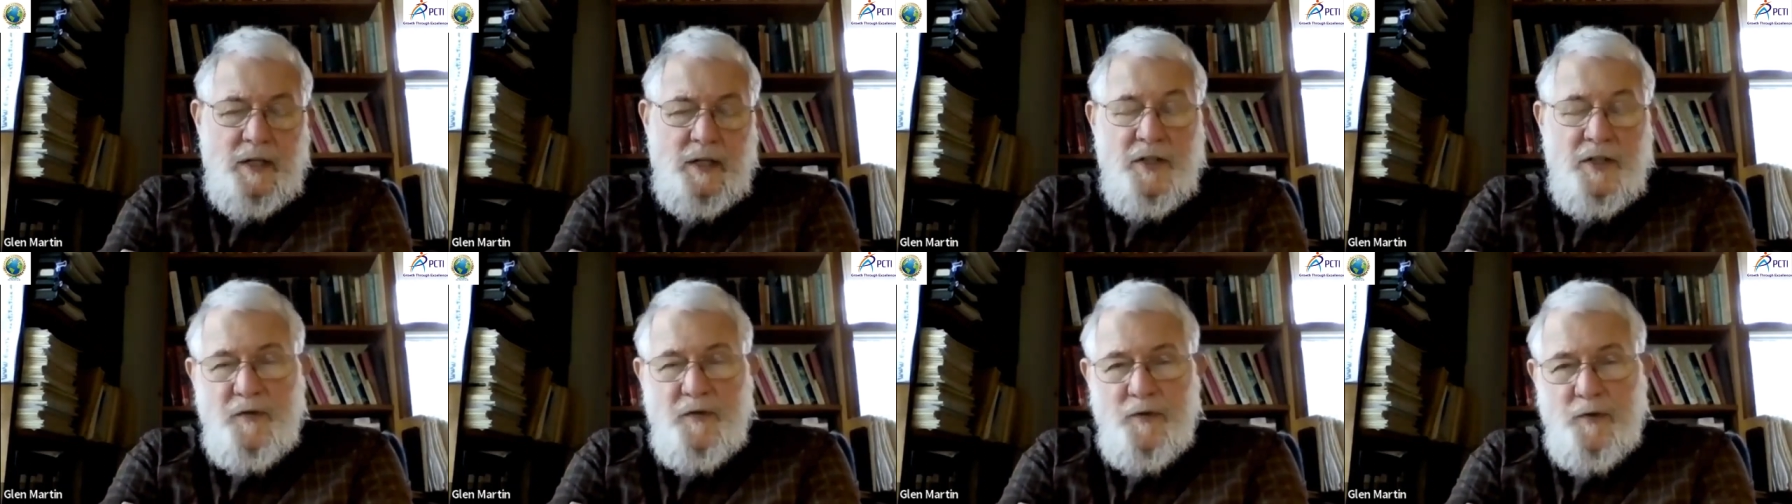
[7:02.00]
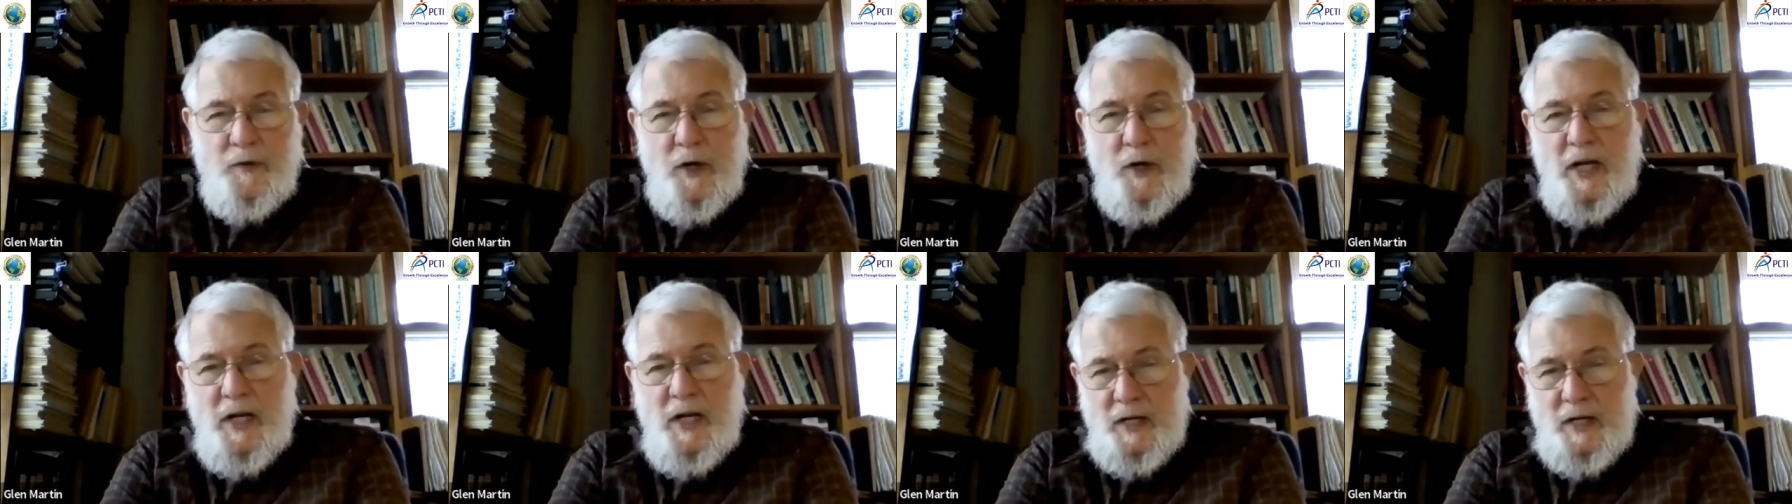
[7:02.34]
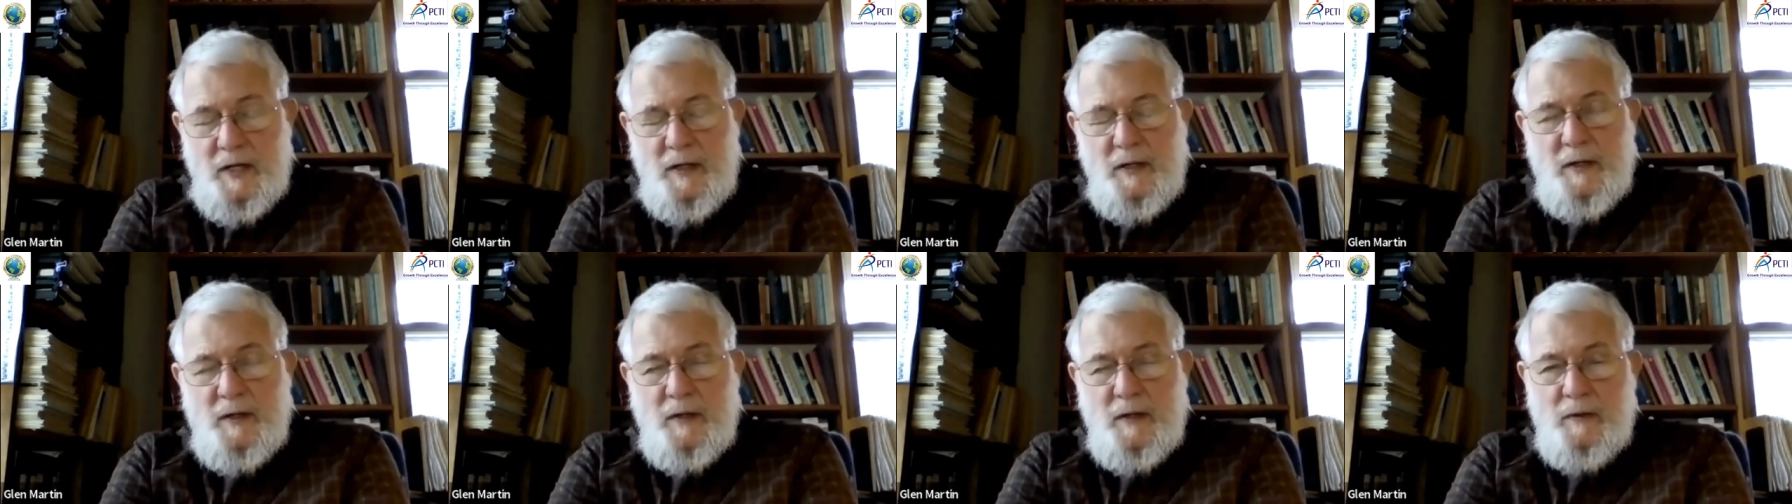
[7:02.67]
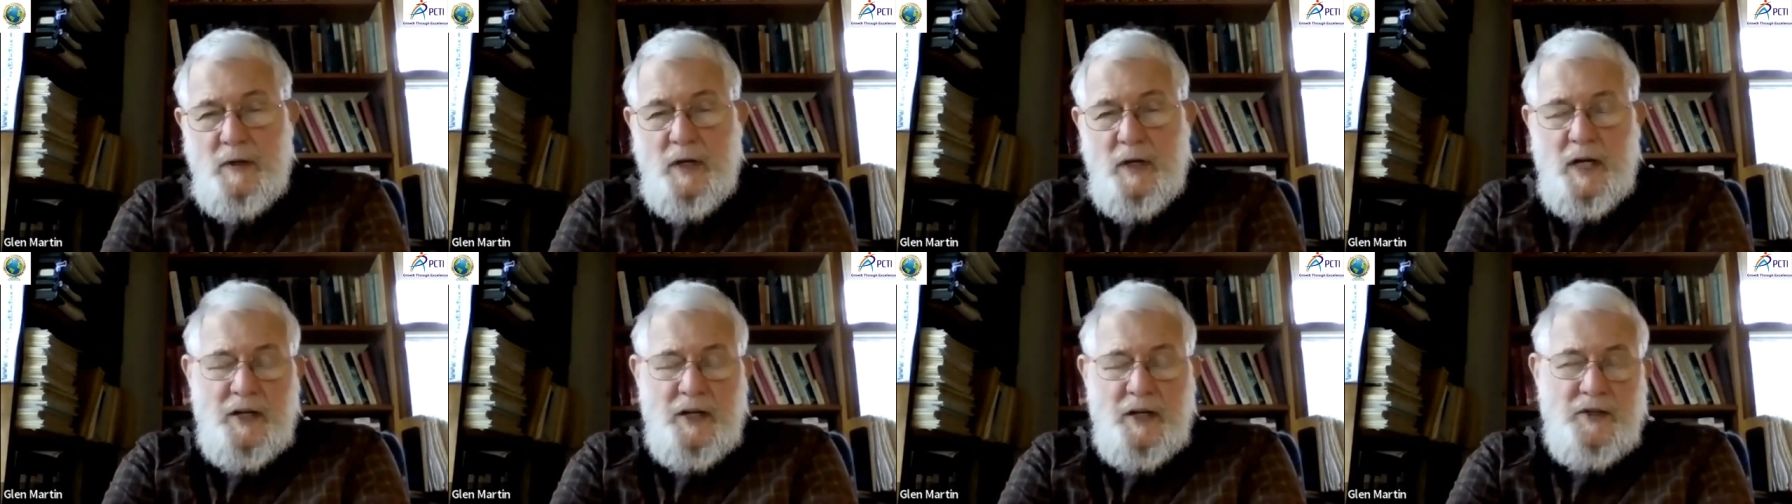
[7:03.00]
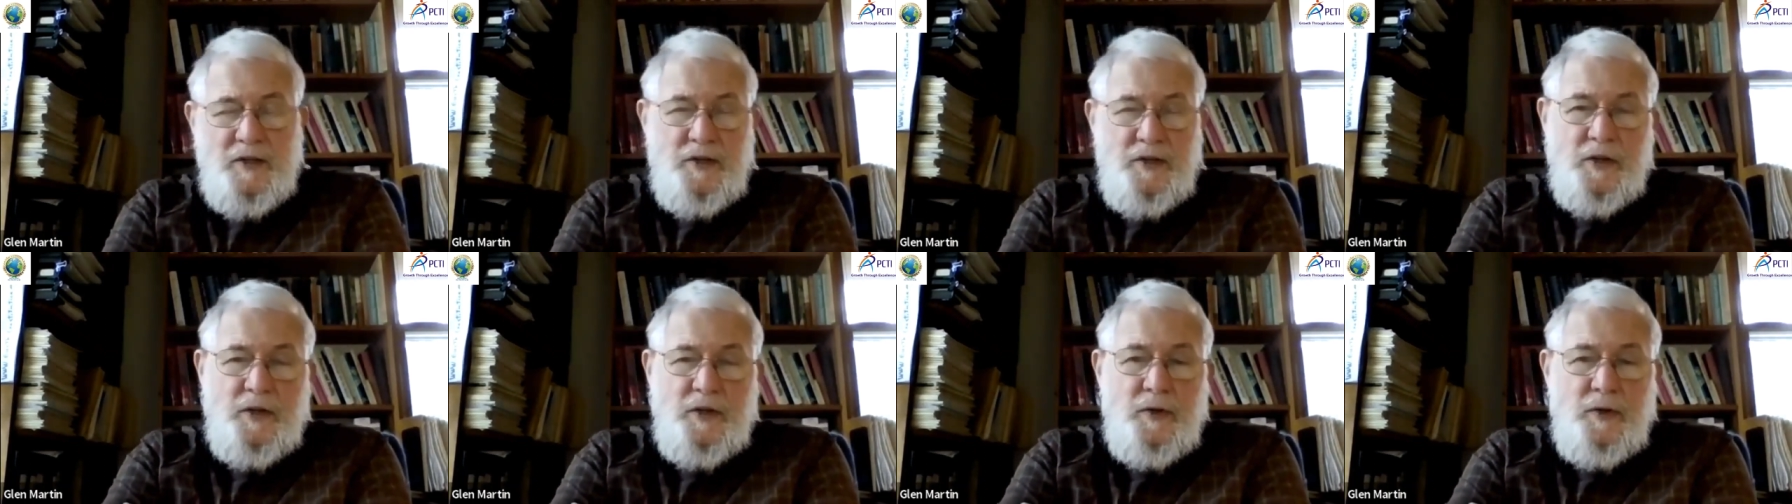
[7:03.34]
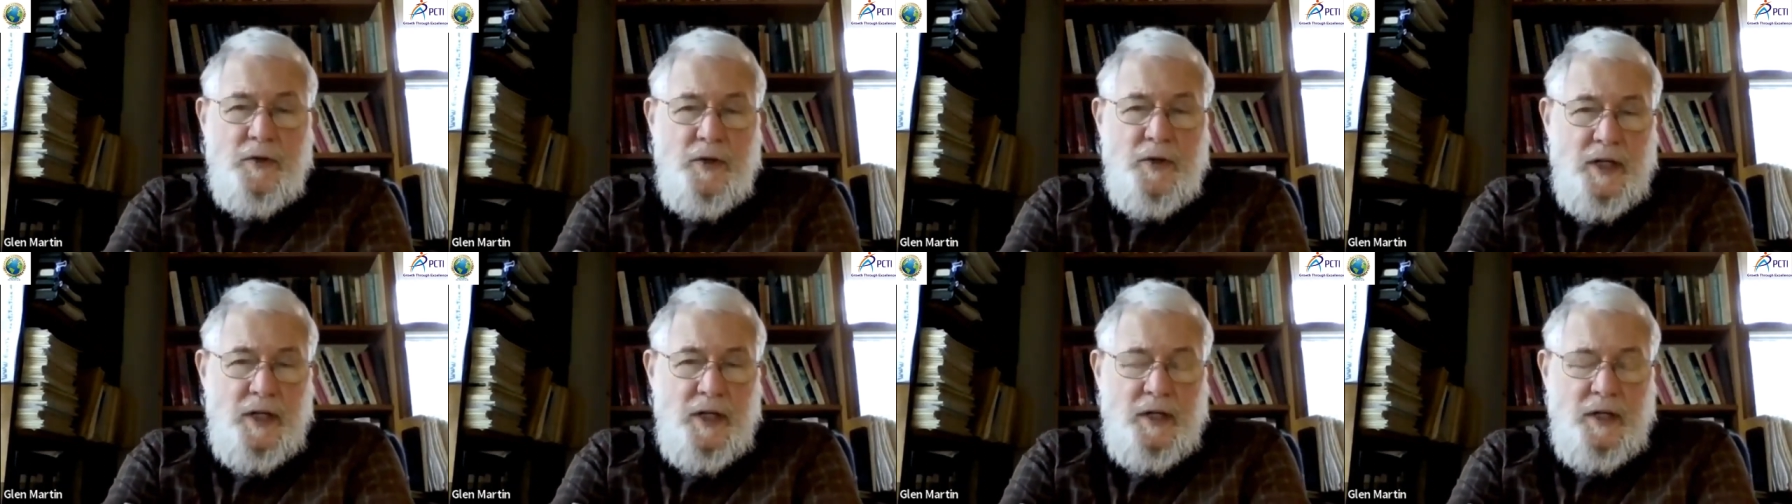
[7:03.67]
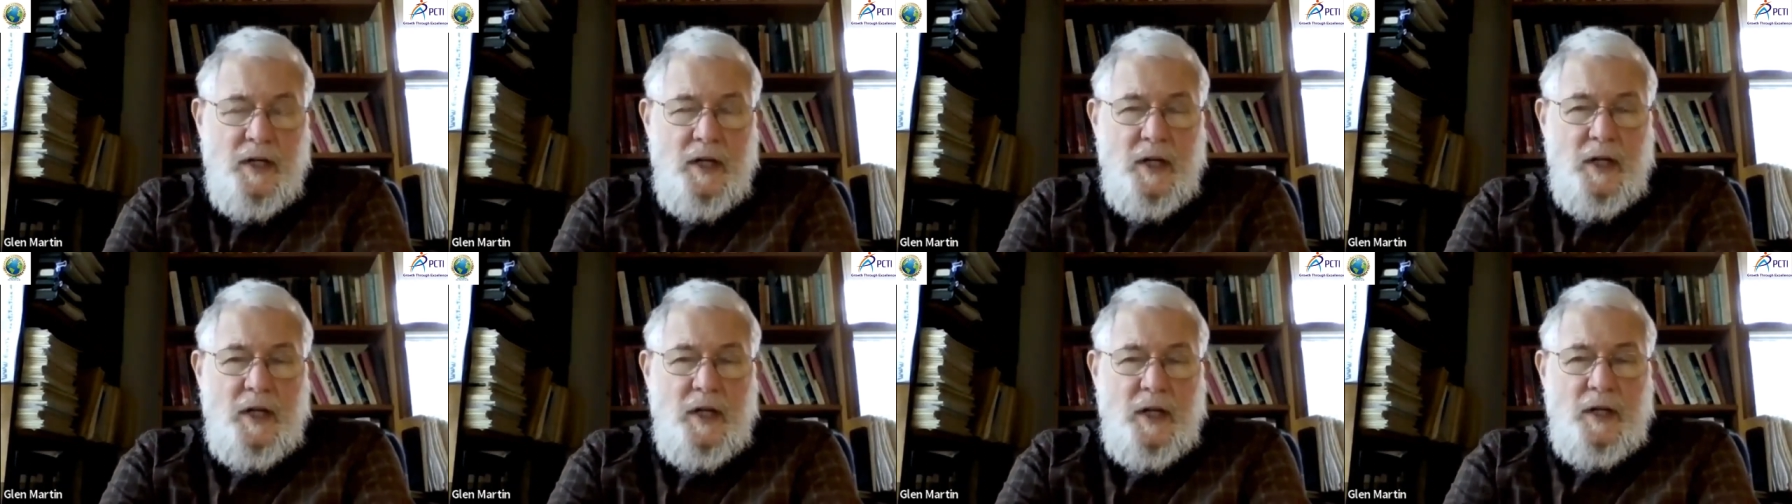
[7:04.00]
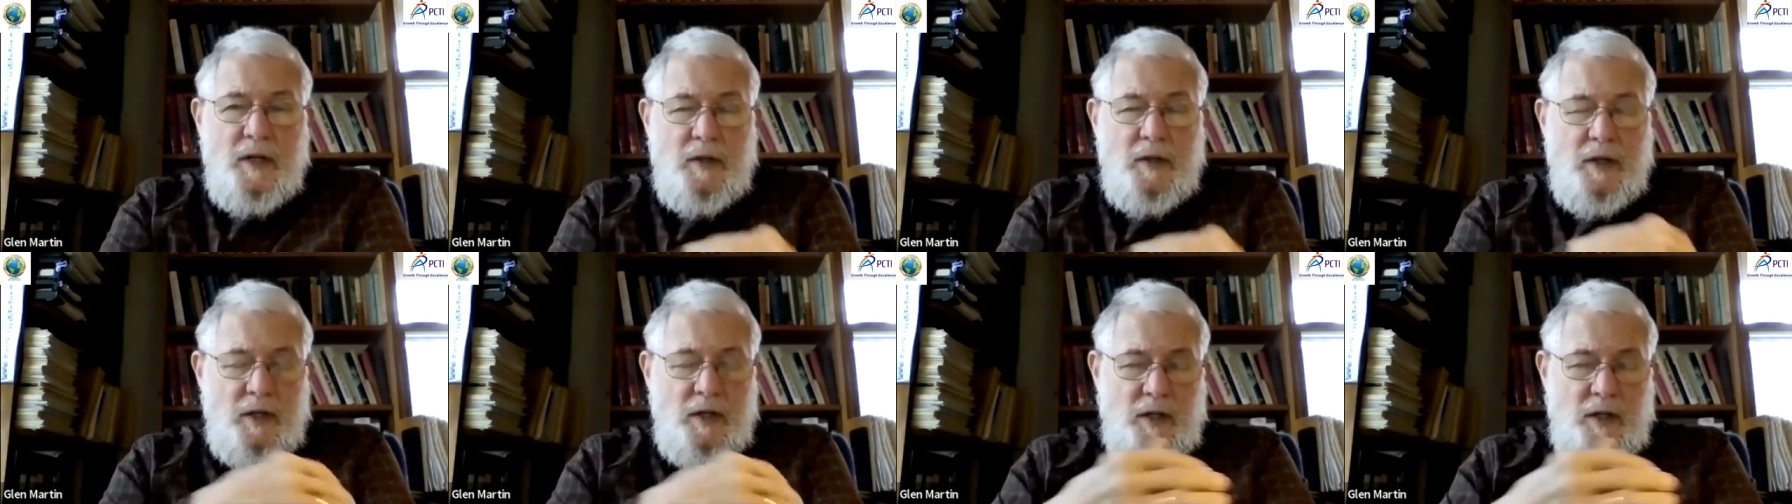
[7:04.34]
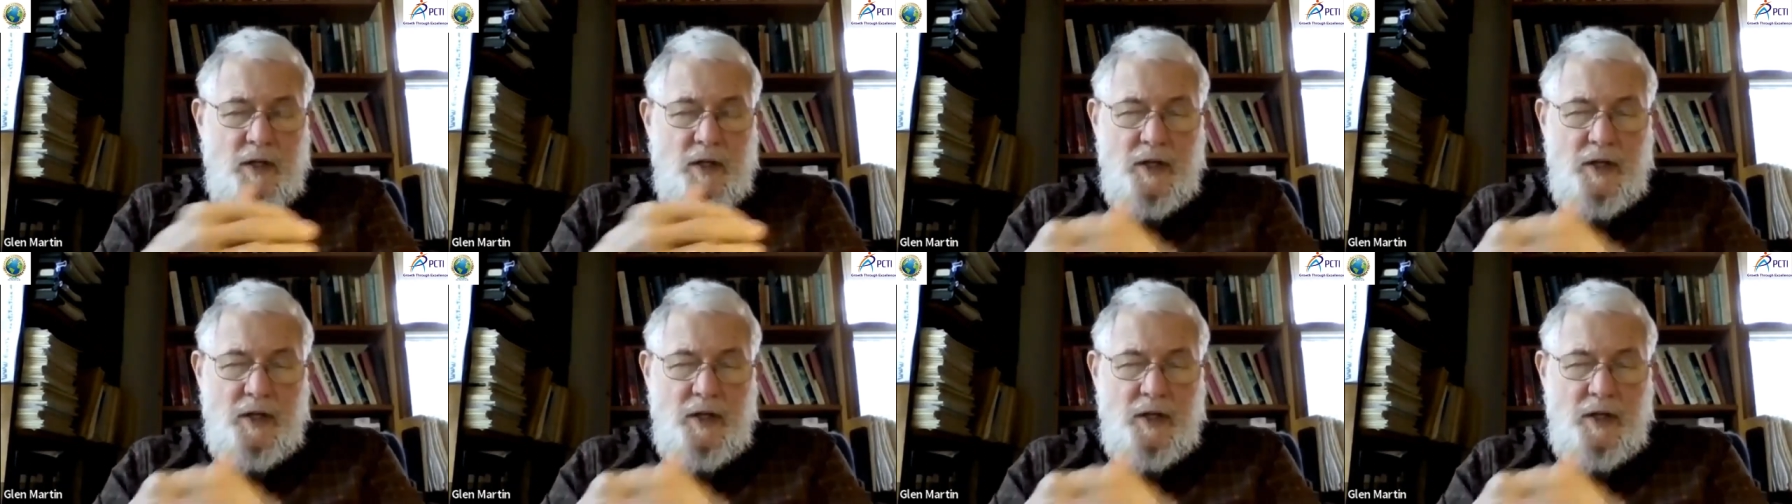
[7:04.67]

it's free right so you can uh,